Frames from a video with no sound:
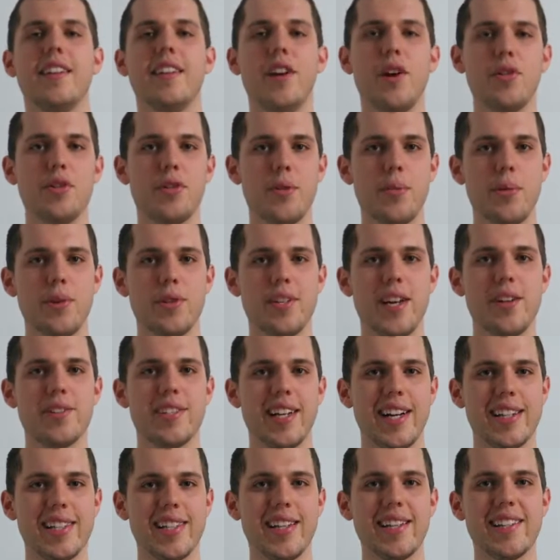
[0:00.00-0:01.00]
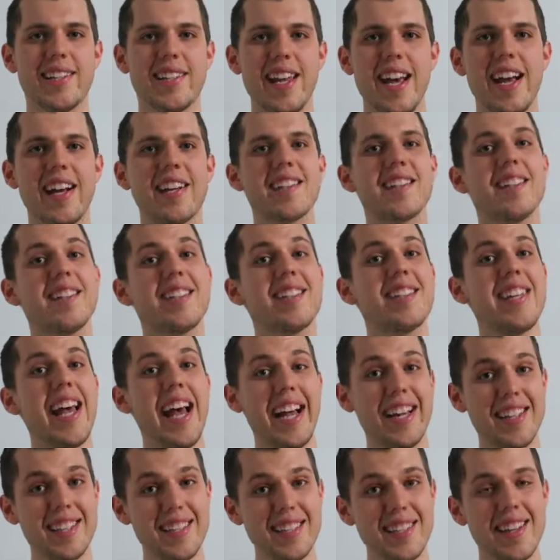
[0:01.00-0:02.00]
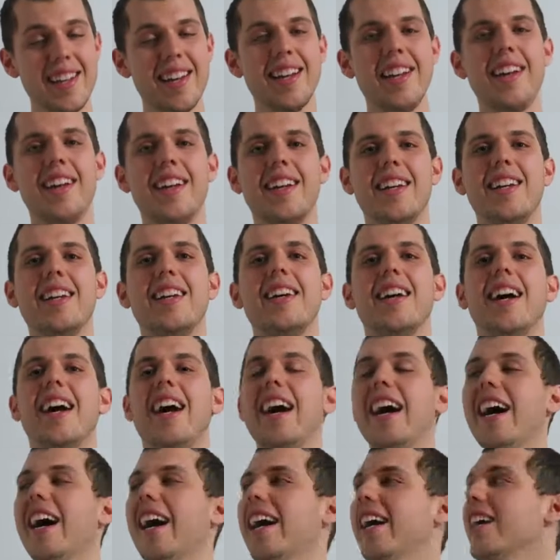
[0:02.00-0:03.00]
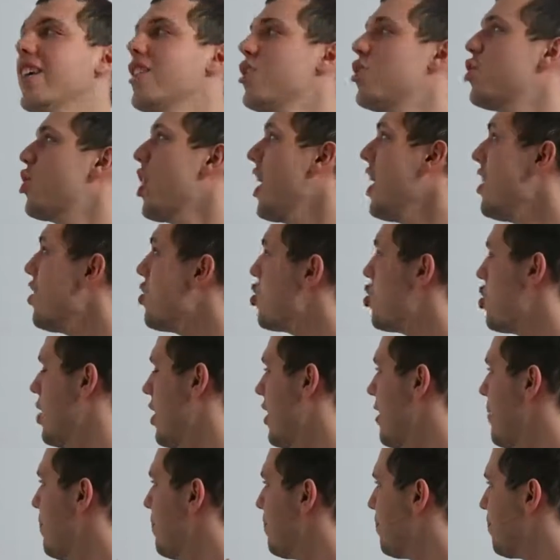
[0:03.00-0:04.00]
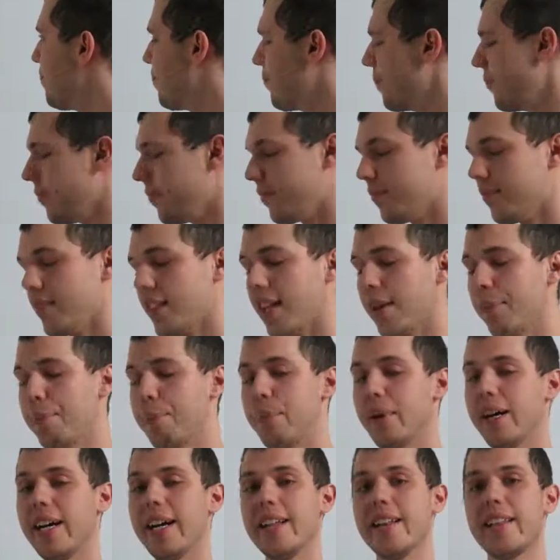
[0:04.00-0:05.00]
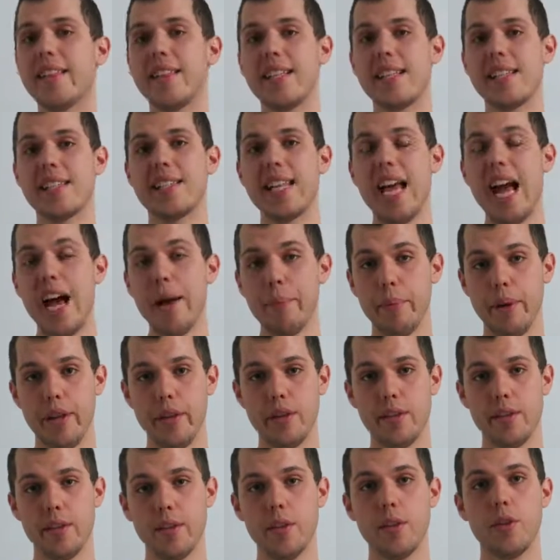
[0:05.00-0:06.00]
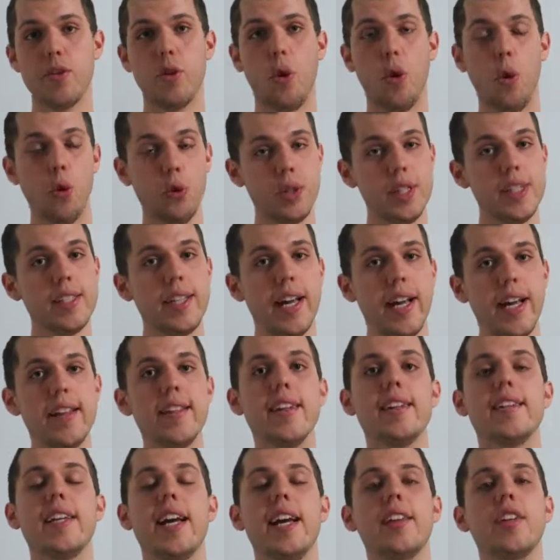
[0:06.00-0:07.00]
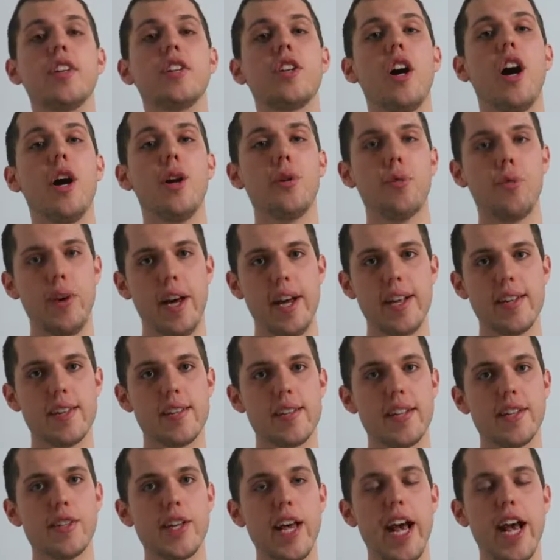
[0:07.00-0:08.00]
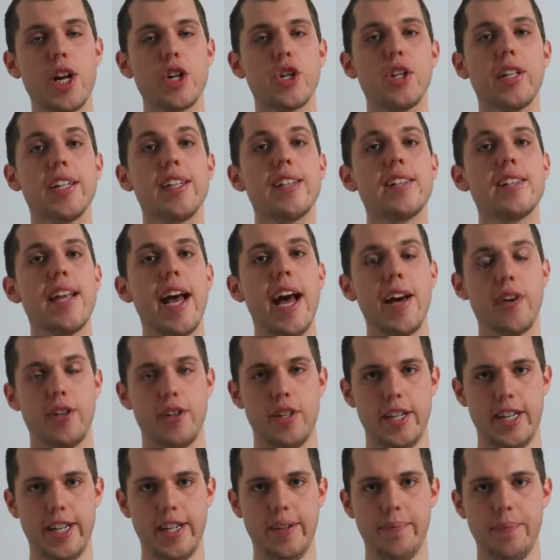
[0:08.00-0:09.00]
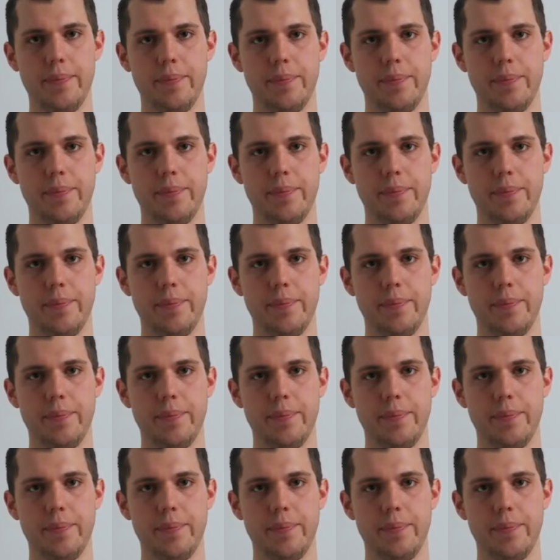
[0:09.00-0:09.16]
almost sounds like I said sects, changed it. But the Sabbath, the holy day, the day that God rests, is actually Saturday.